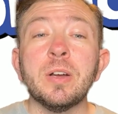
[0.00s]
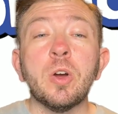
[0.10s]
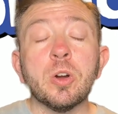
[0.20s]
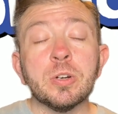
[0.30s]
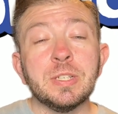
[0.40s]

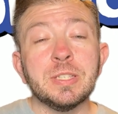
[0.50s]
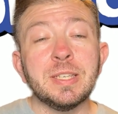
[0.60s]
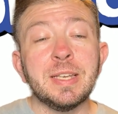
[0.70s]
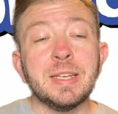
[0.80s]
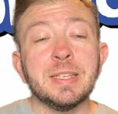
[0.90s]
heart
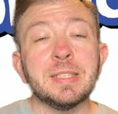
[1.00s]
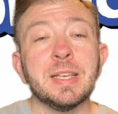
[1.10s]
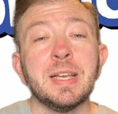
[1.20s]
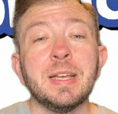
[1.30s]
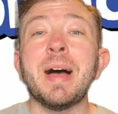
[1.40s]
disease,
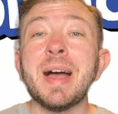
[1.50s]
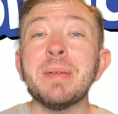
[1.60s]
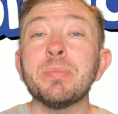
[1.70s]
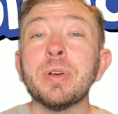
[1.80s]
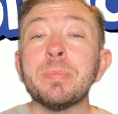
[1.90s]
high
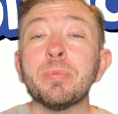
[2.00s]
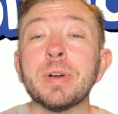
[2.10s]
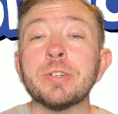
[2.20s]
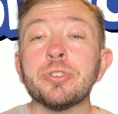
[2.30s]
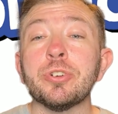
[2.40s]
blood
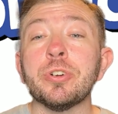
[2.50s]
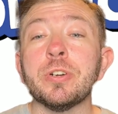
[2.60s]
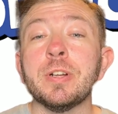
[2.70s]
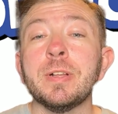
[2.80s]
pressure,